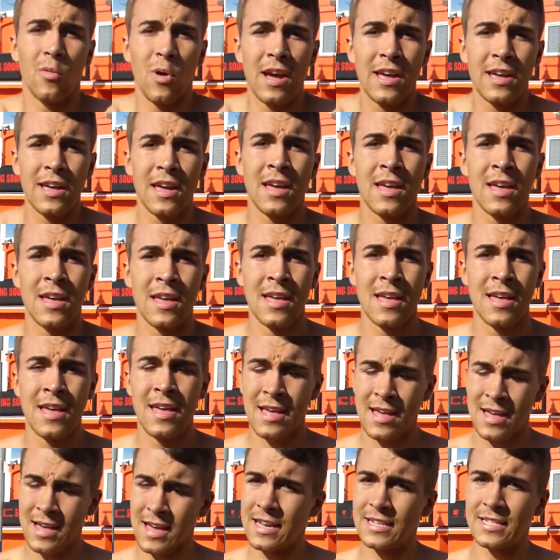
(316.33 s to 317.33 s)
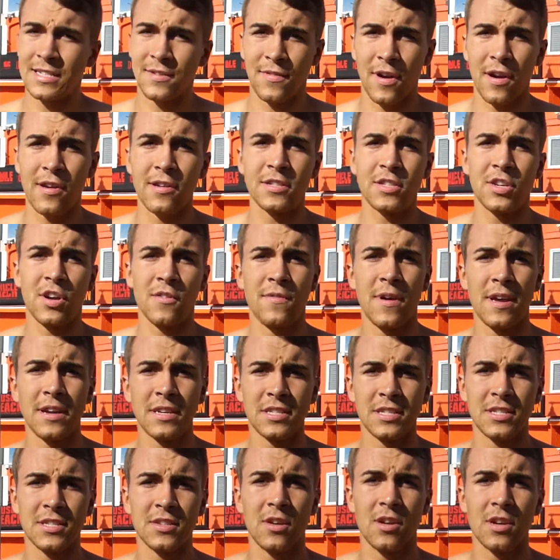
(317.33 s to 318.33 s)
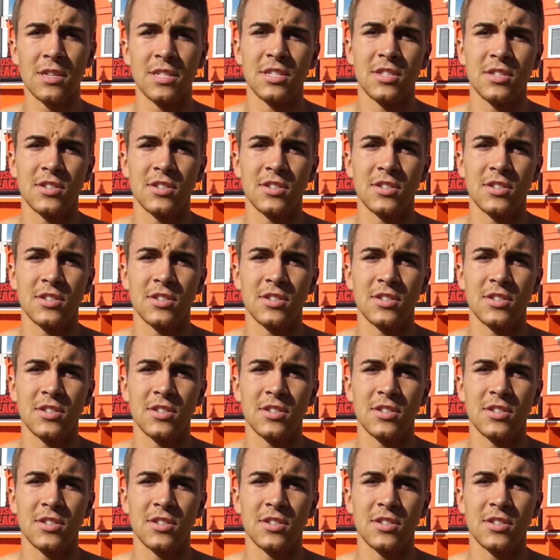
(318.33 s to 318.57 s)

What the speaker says: weight, it's a very tough exercise.